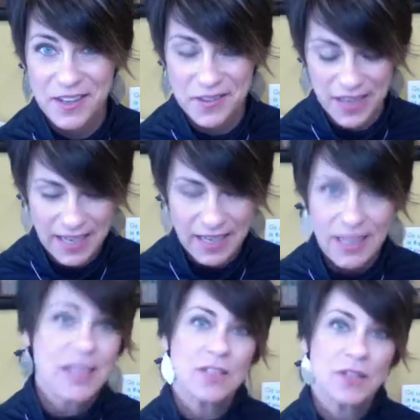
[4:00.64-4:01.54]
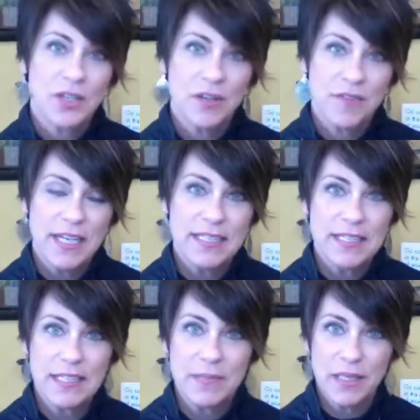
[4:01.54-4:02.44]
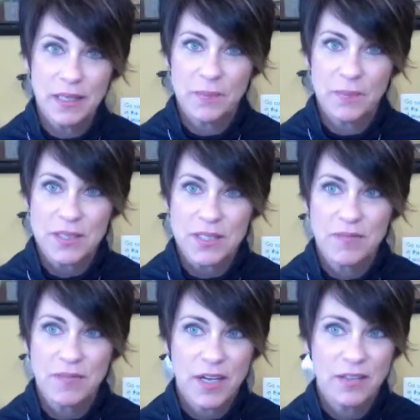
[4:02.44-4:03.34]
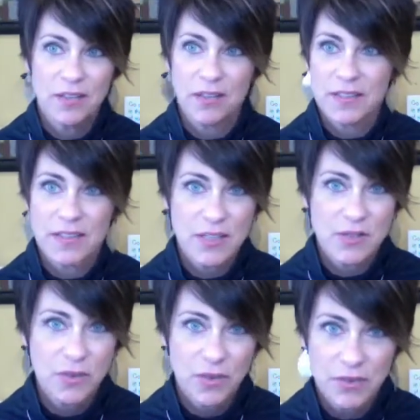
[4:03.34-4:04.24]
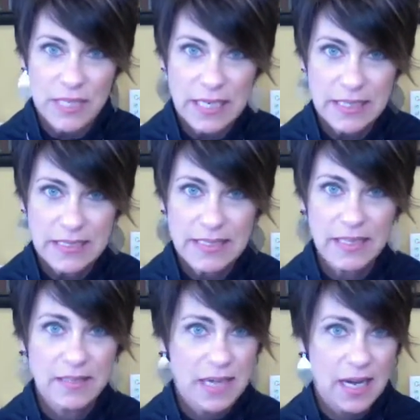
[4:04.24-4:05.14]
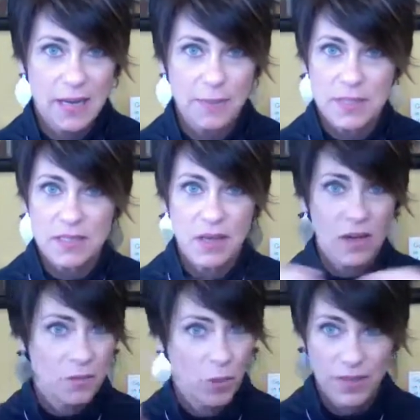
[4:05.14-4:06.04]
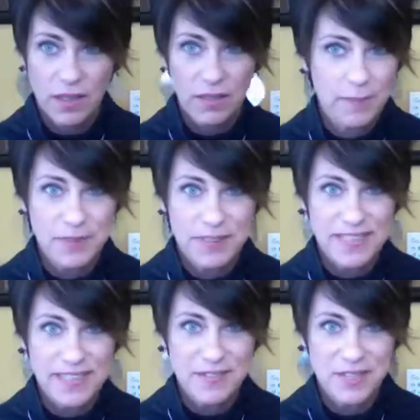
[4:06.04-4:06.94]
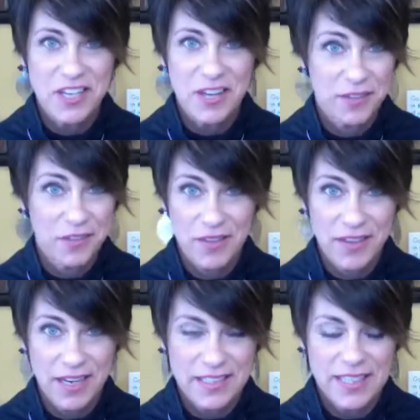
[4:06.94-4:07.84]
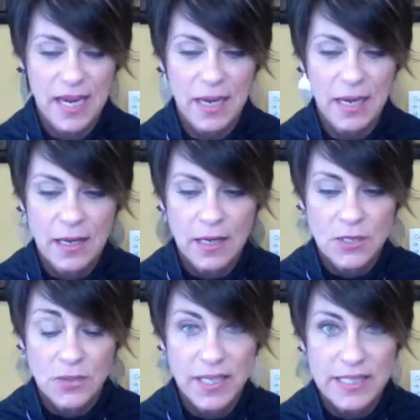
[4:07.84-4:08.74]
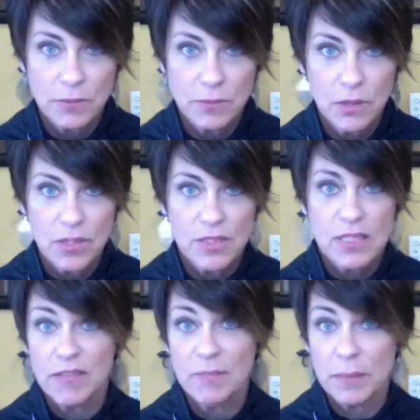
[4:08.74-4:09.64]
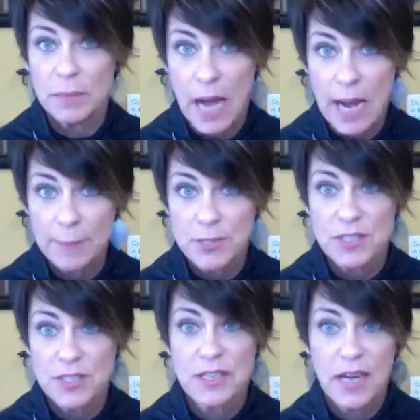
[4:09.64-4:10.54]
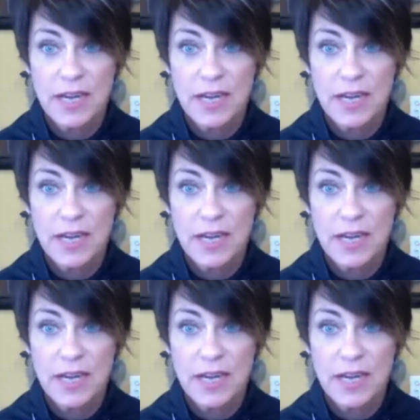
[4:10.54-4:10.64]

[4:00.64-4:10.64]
okay? So your event is going to be an in-person event. You're going to schedule 3 times within a couple days of each other or the next day, 2 days in a row, just to give people options and